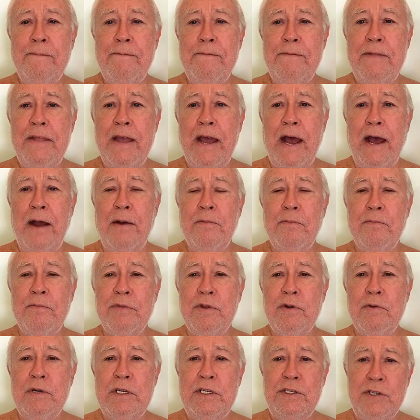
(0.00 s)
that
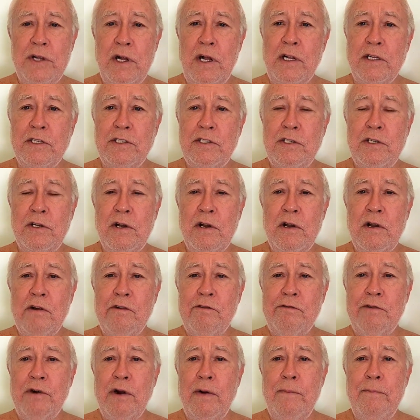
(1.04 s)
results
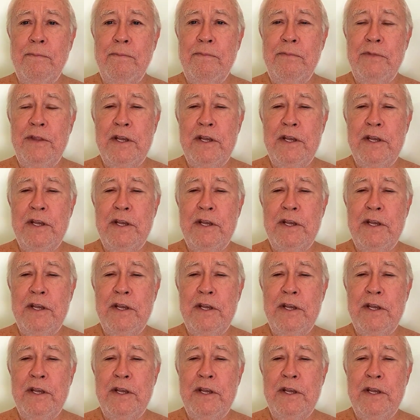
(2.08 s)
from